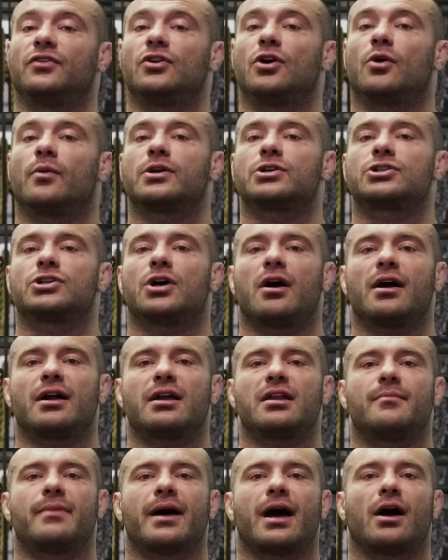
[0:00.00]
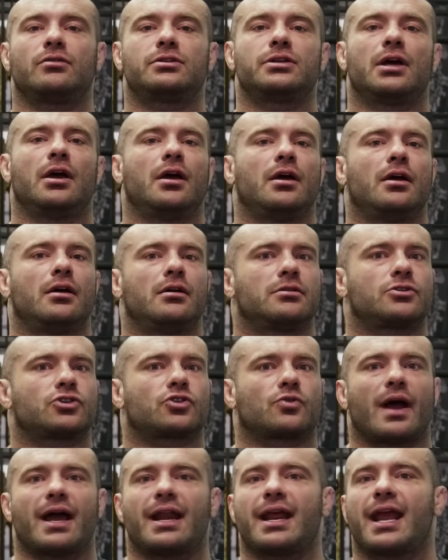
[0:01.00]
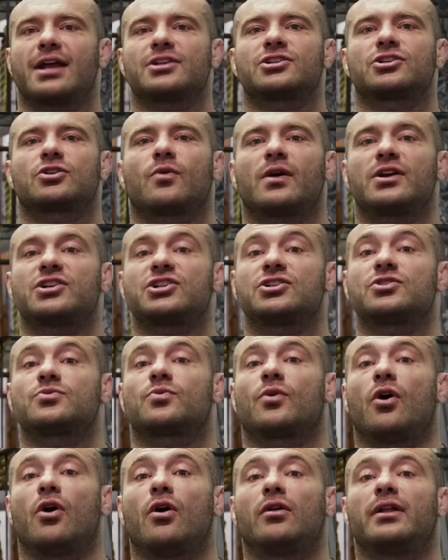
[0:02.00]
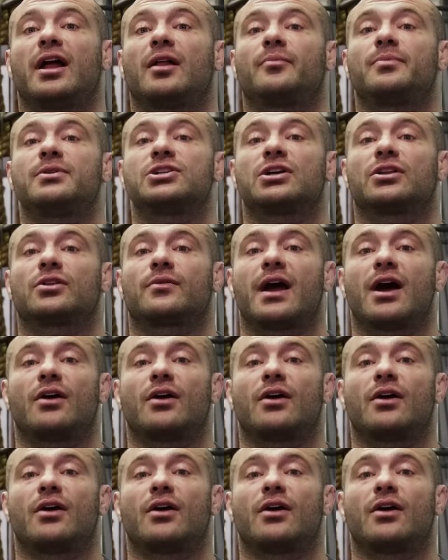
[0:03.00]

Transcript: if you know what you're talking about, try to answer questions. We'll all help each other